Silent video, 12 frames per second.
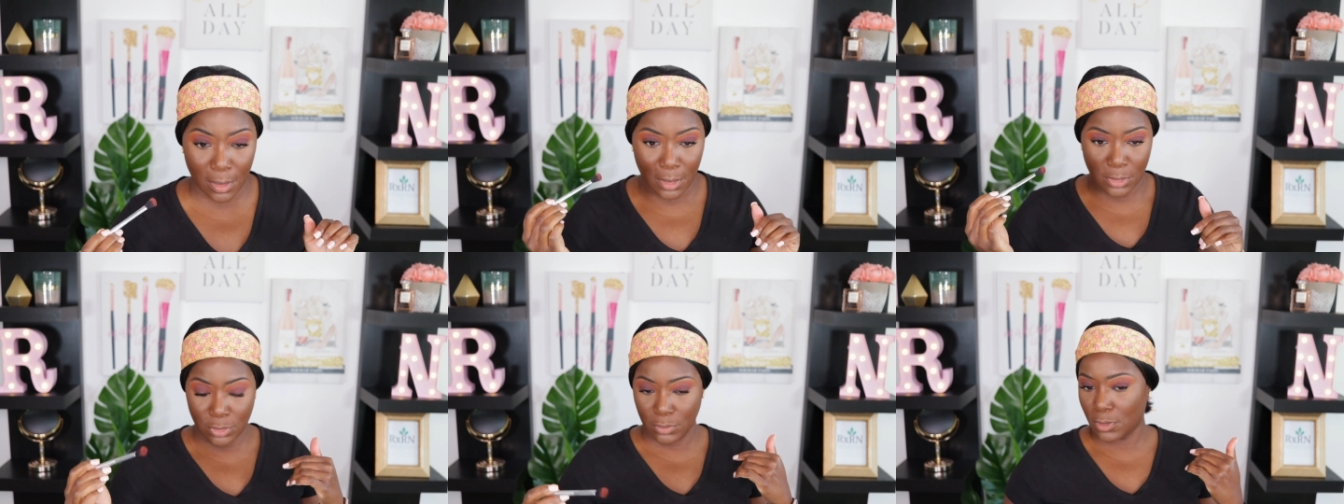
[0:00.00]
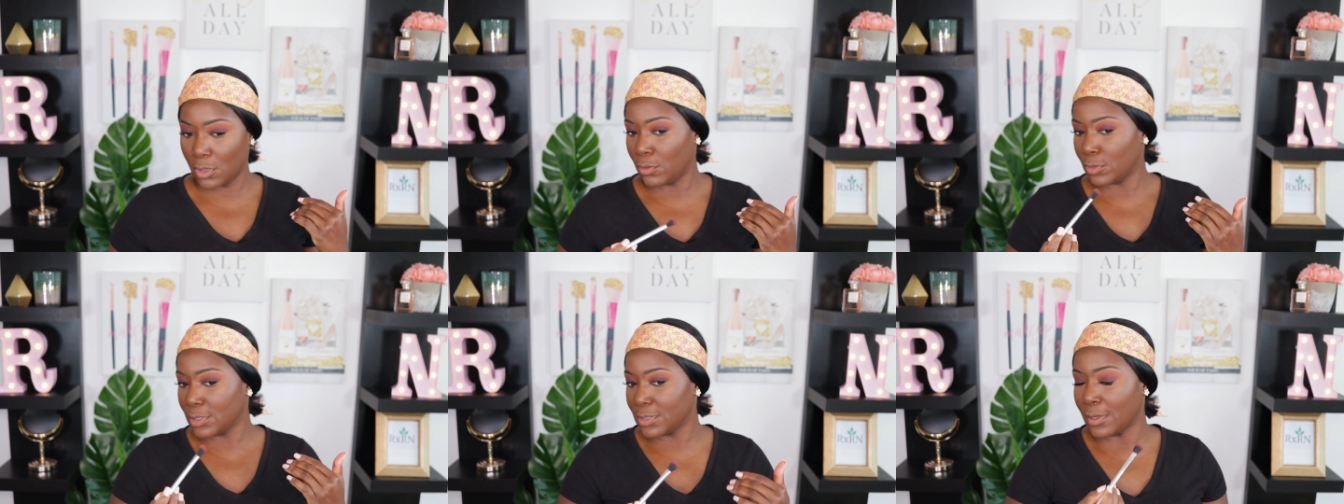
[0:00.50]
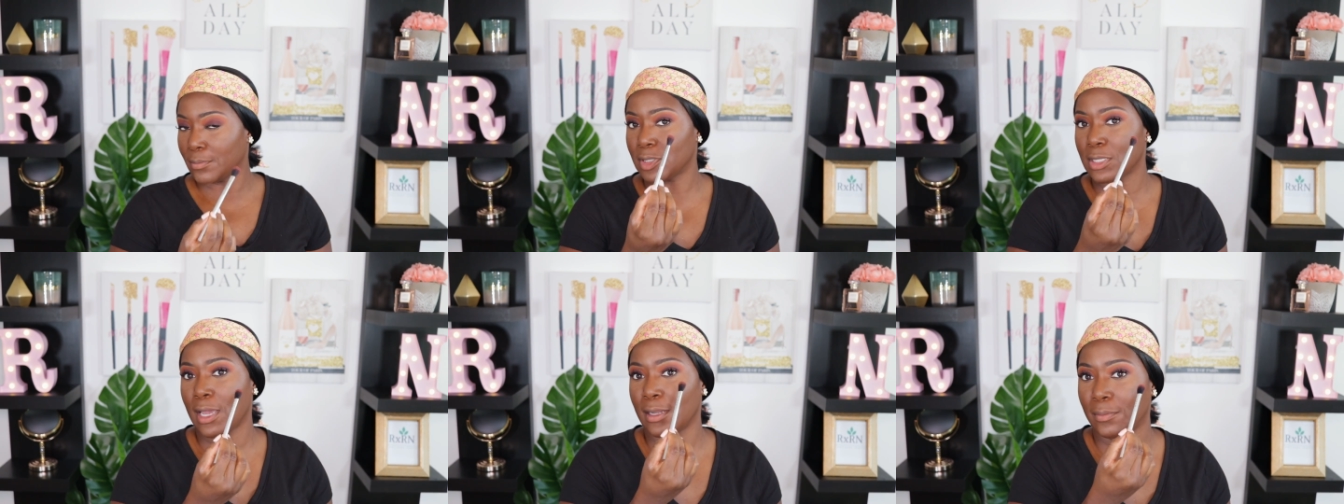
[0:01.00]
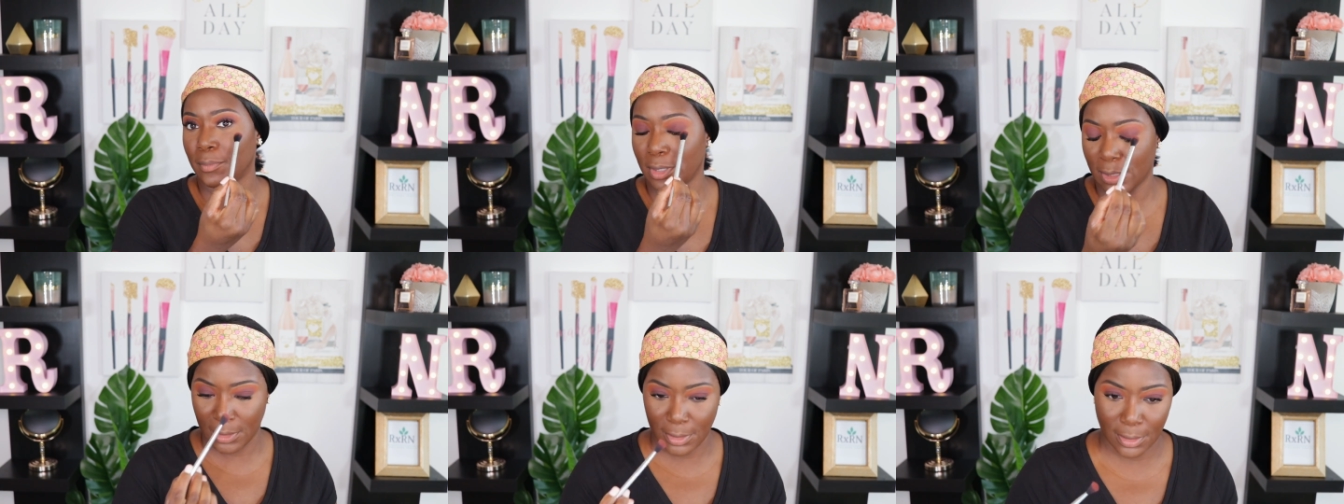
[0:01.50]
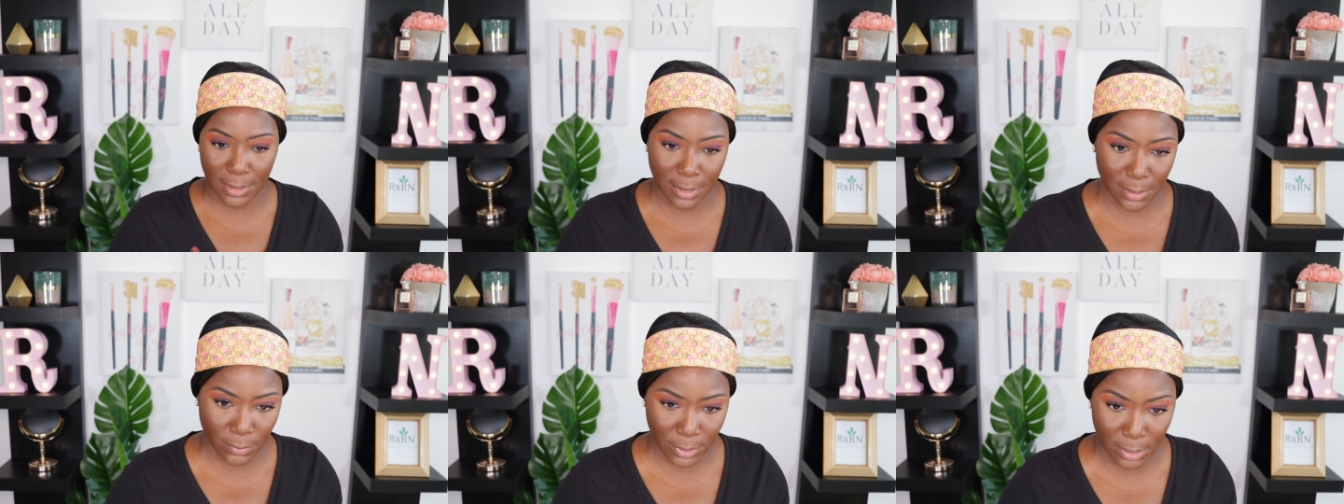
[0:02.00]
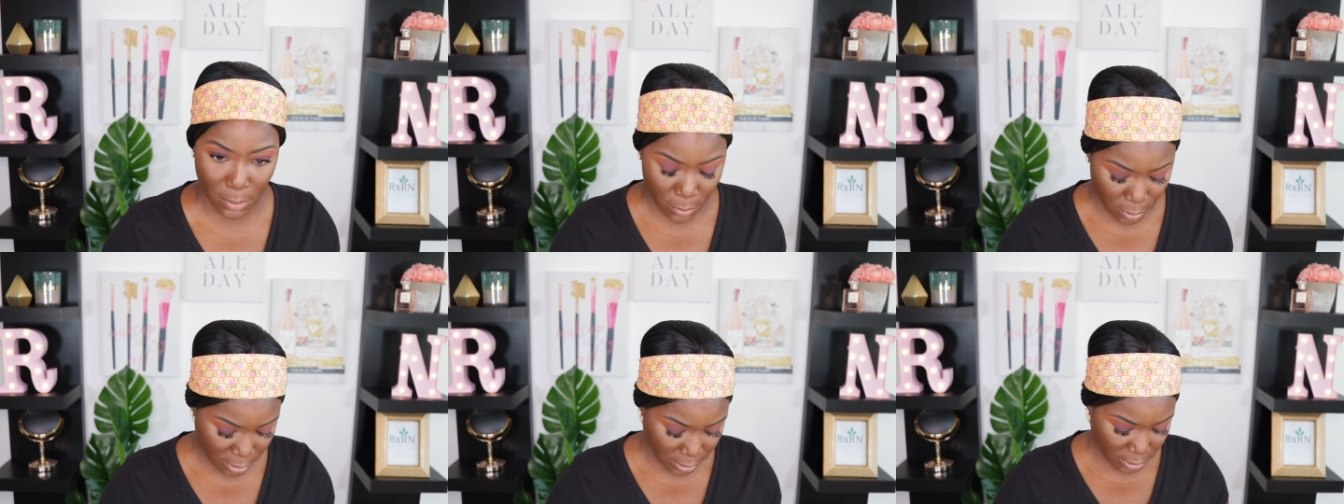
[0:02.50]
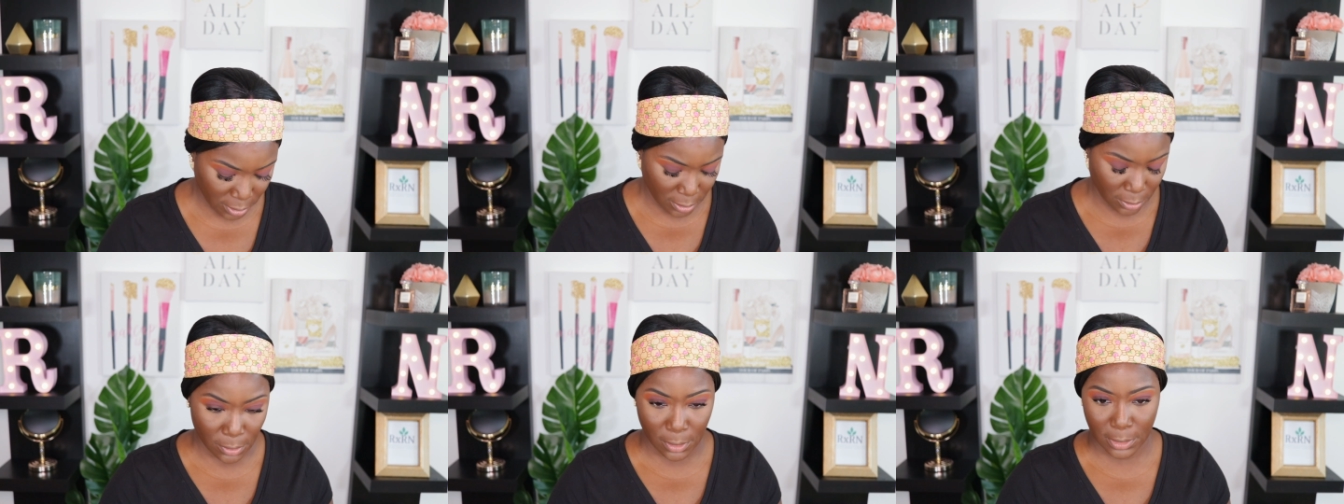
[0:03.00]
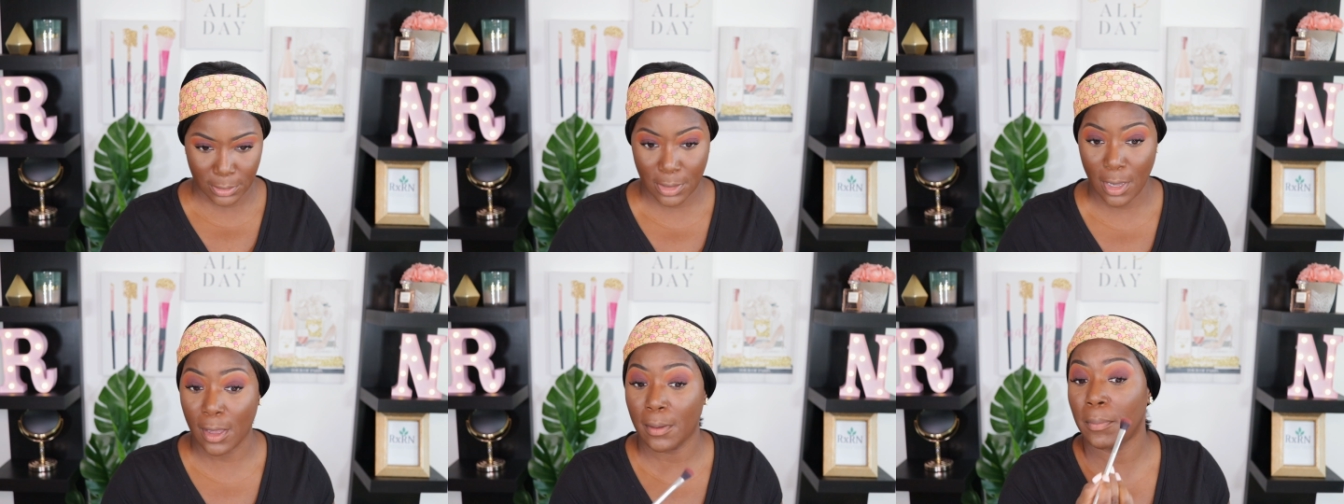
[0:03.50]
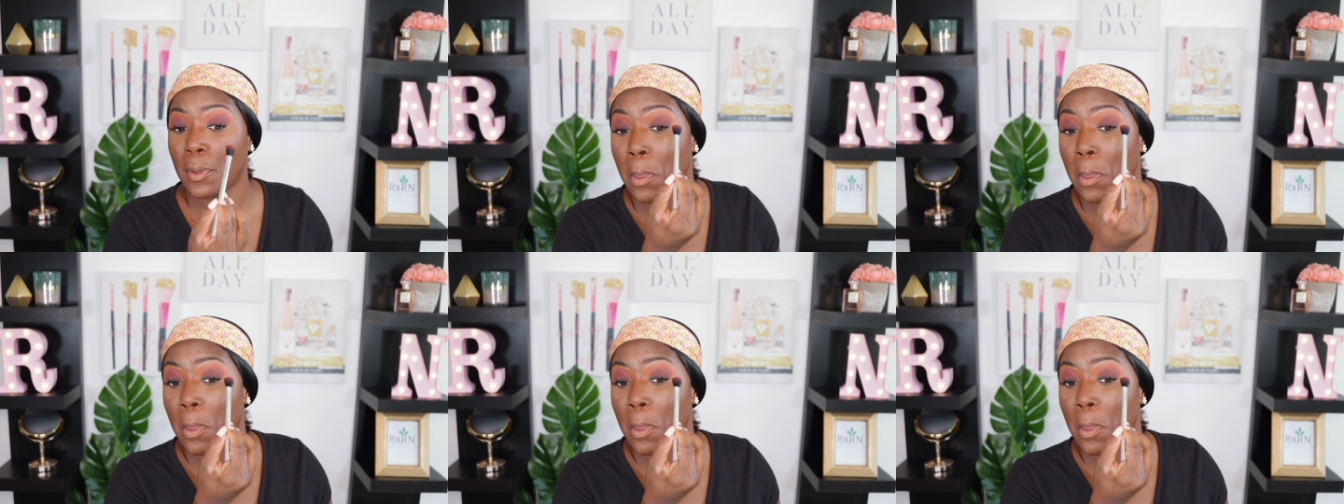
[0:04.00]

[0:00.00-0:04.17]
As you notice, I'm kind of blending it in with the orange color on top.